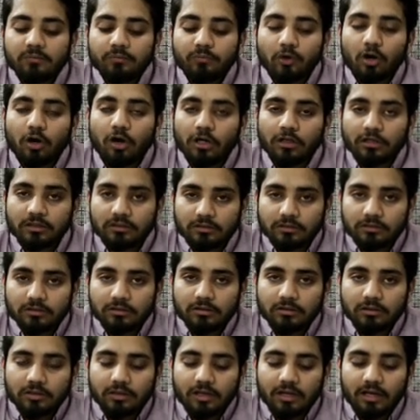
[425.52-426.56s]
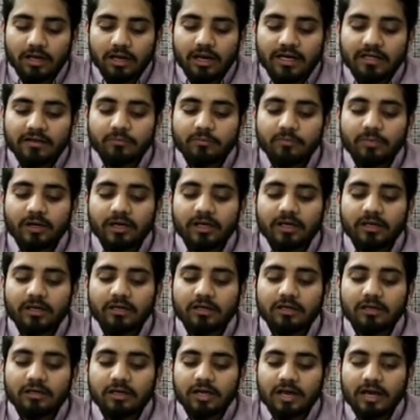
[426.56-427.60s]
plot and by
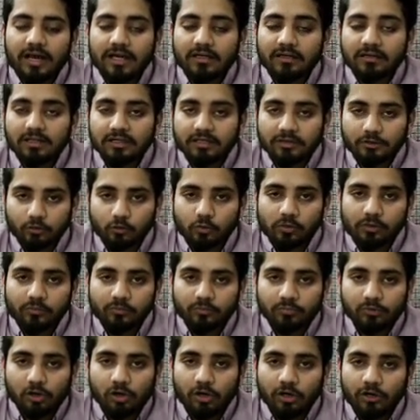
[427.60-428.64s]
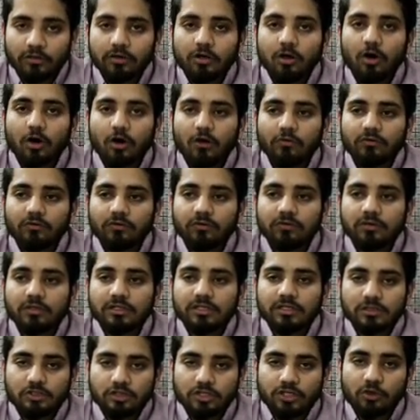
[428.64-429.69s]
and contour plot of the
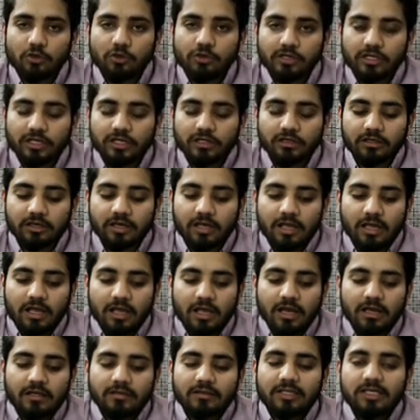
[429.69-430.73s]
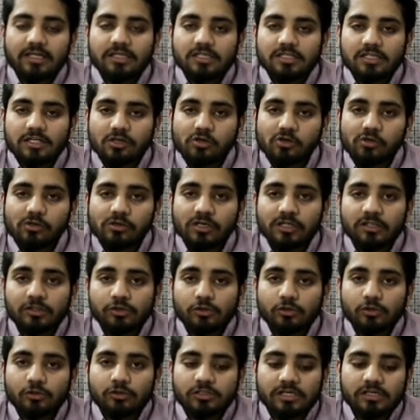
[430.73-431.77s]
stereo net. The stereo net
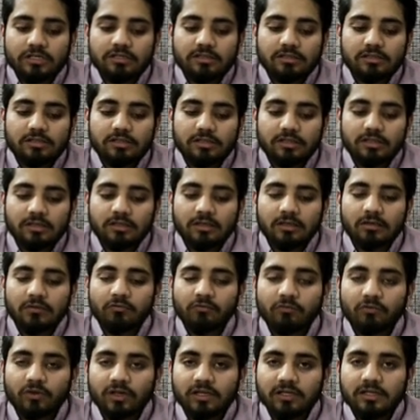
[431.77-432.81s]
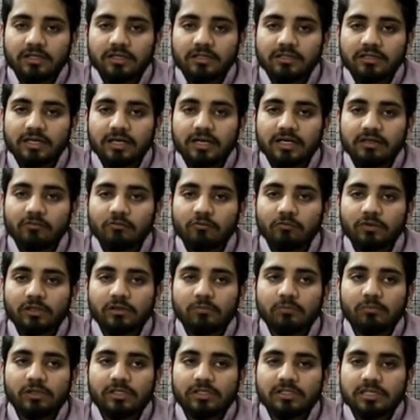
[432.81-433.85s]
shows us the failure that will
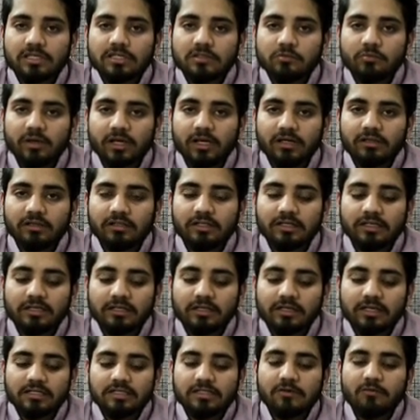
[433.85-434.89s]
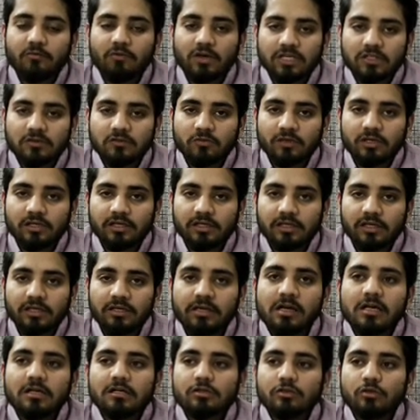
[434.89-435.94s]
be suspected is the wedge failure.
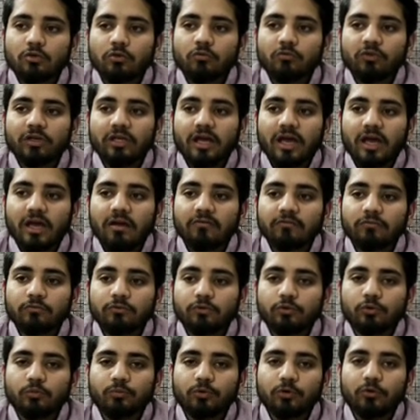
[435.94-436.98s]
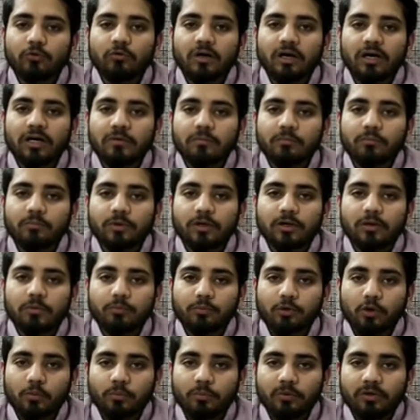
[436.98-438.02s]
So we have to provide
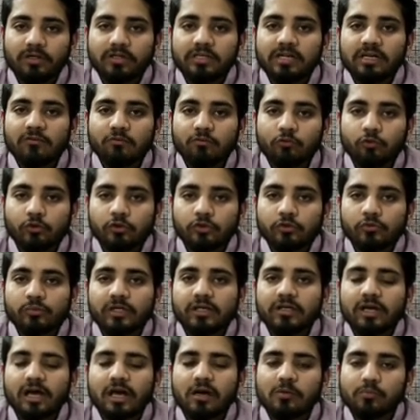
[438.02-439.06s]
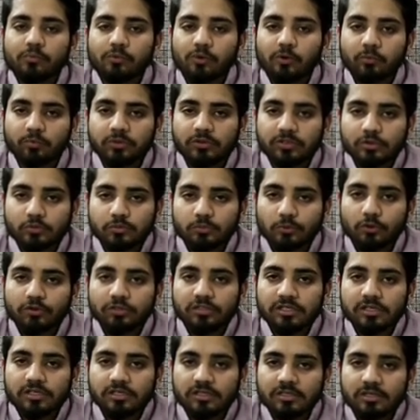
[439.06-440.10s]
proper reinforcement and proper support
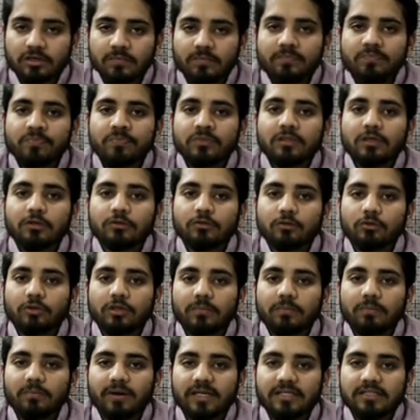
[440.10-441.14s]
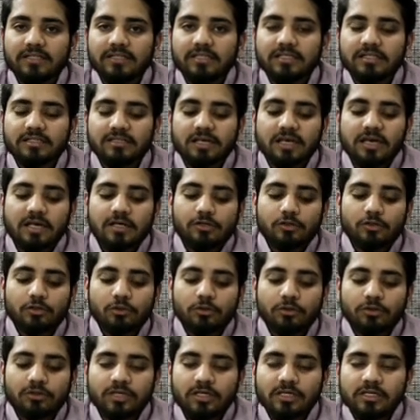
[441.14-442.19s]
system to the benches, so
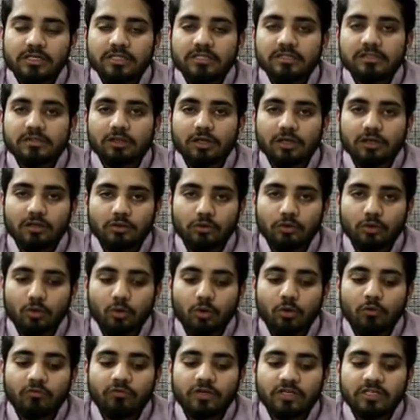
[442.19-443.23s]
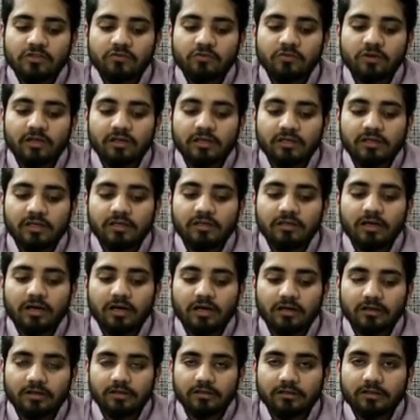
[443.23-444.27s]
there is no wedge failure
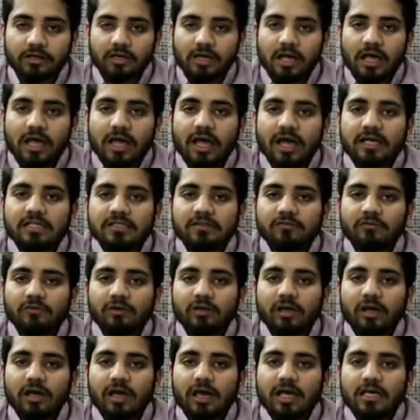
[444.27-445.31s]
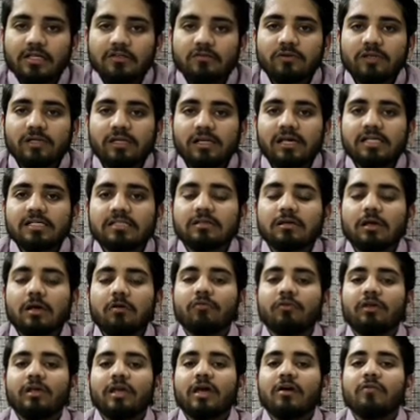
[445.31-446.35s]
occur. As well as
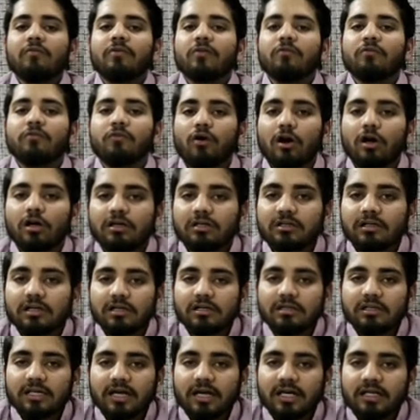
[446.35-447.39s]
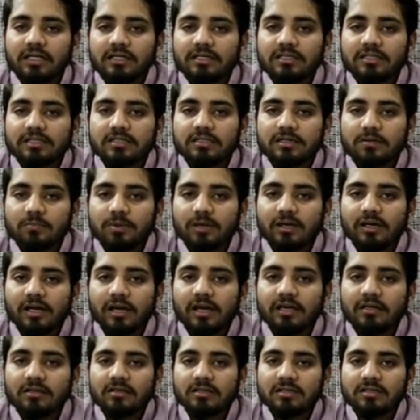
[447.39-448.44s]
we have a fault that is dipping
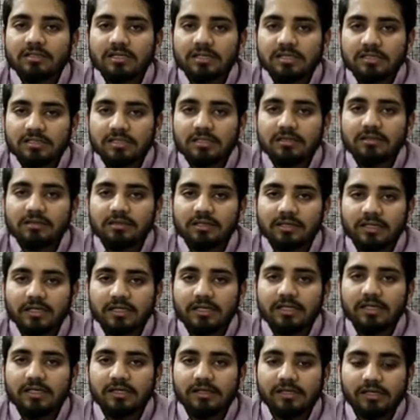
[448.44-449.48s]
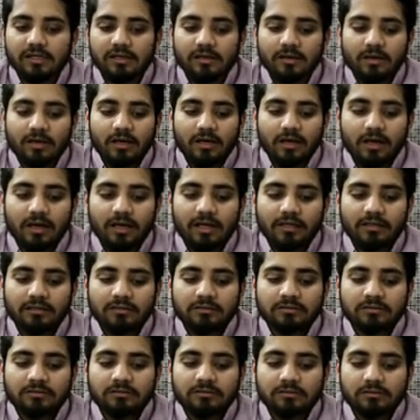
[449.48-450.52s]
at the 63 degree,
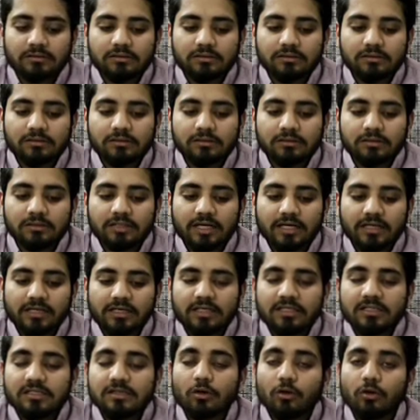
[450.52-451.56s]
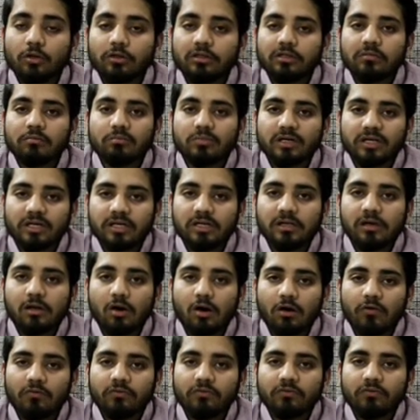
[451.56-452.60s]
and that is on the middle
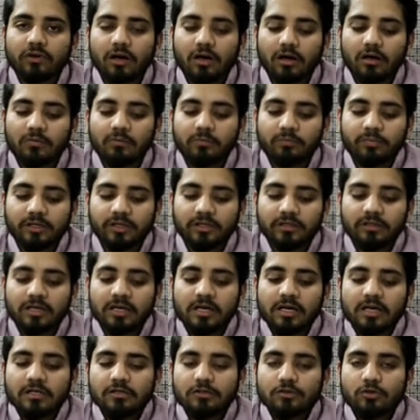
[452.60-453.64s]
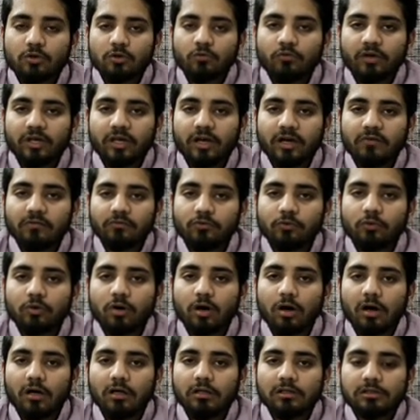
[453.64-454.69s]
of our pit. So we have to
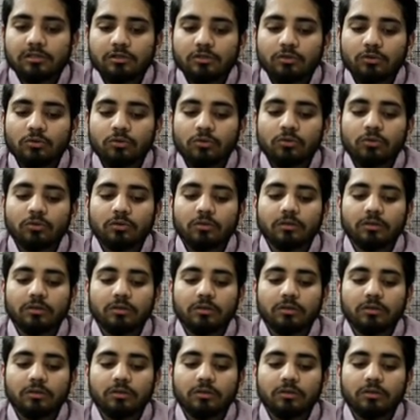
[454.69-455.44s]
also